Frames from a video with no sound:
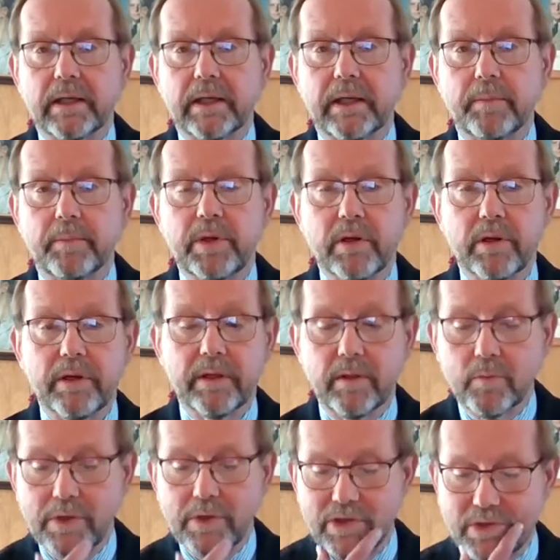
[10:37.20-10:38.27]
and a period
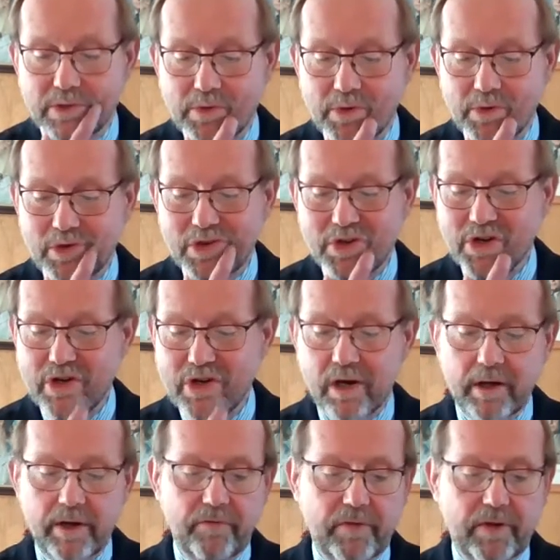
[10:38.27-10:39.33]
in which the
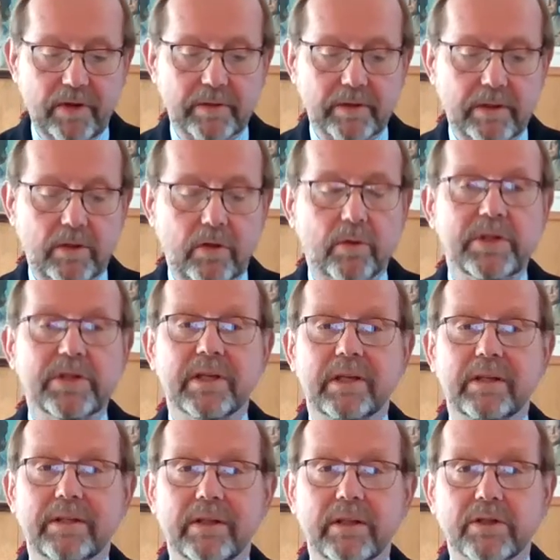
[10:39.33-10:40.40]
judiciary felt
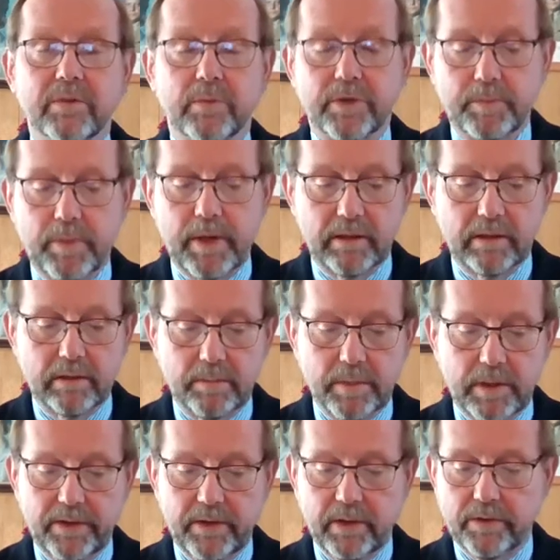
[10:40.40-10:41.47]
increasingly disrespected
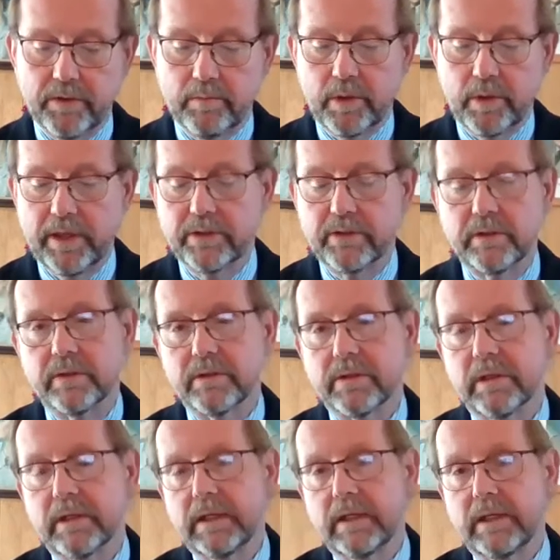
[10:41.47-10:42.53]
by the other
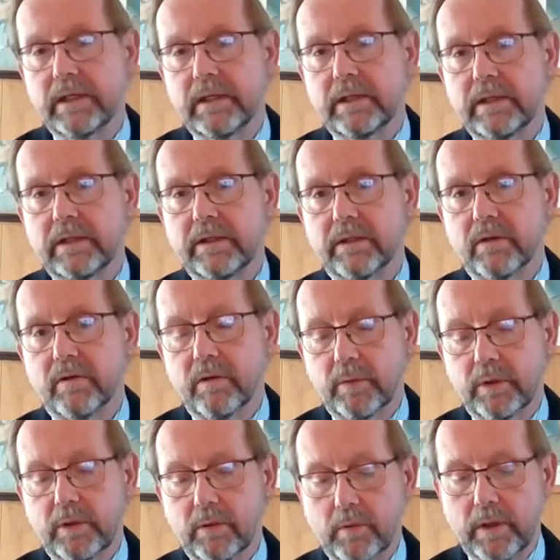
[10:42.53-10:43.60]
branches in the
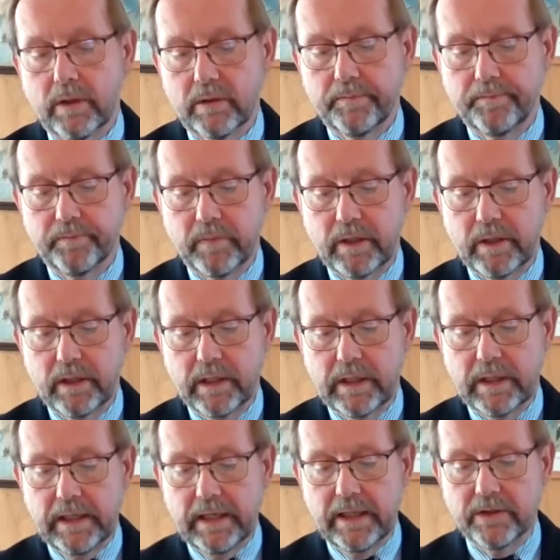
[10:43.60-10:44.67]
criminal realm,
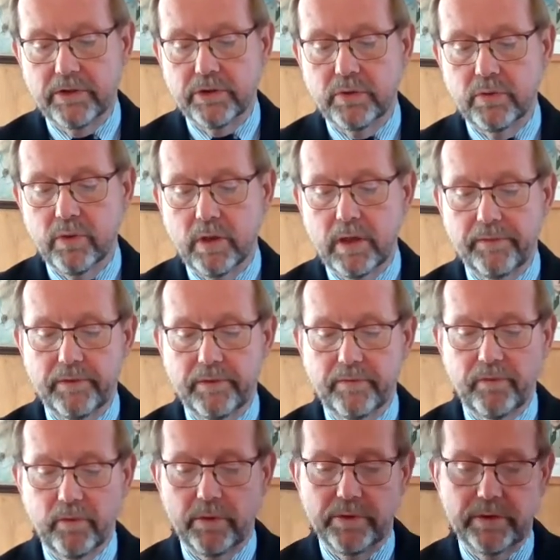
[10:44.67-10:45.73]
and too often
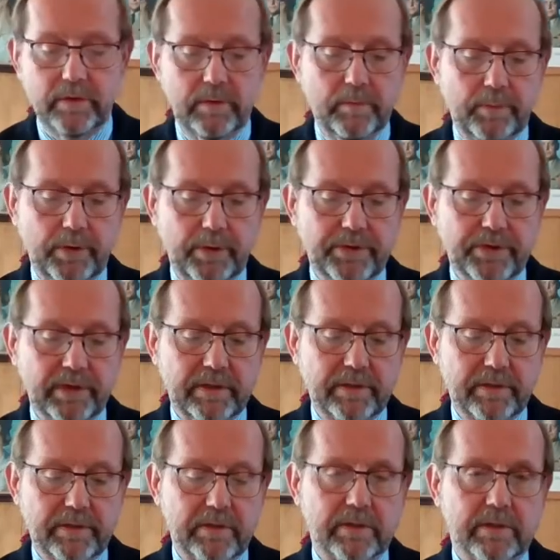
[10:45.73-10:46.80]
forced to impose
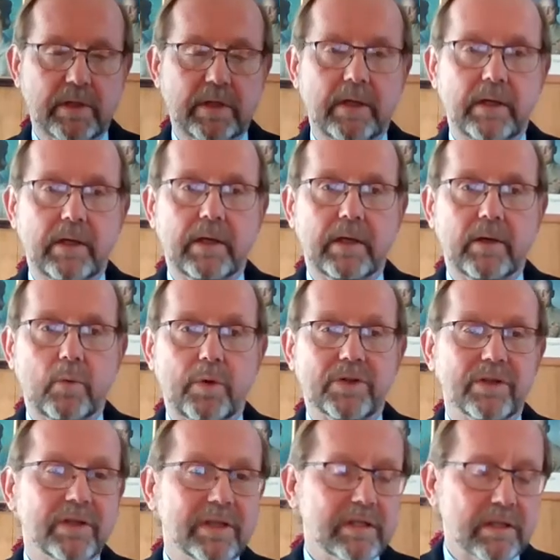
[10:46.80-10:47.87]
sentences
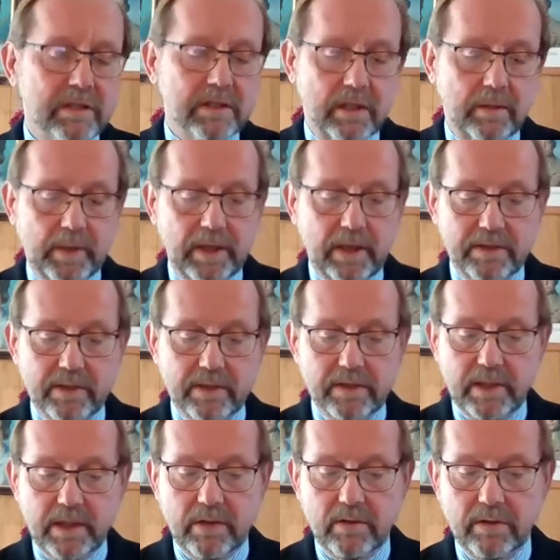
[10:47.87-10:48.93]
which, at least in some cases,
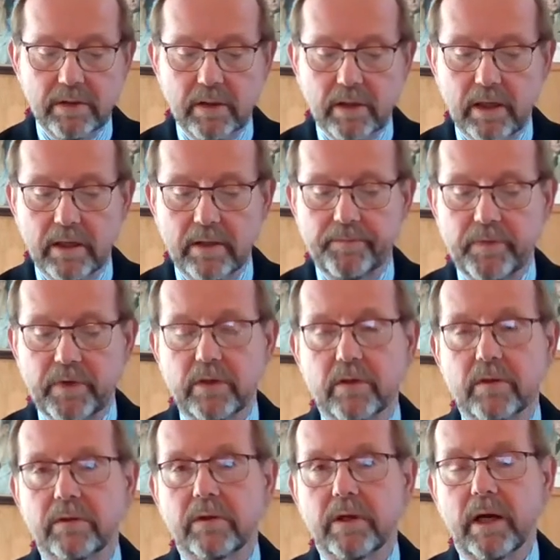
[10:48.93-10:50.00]
they could not in
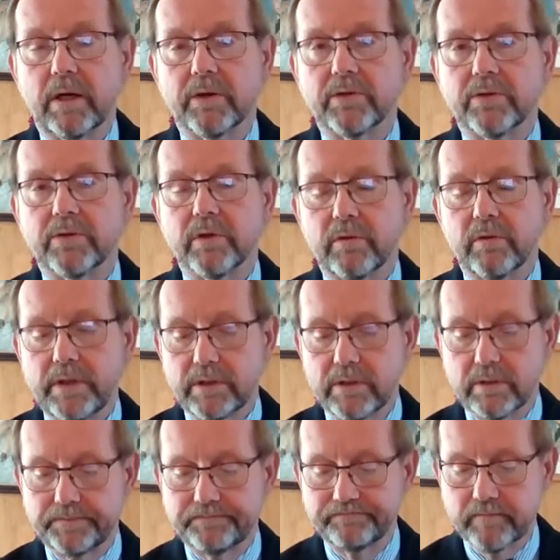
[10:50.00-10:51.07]
good conscience agree to.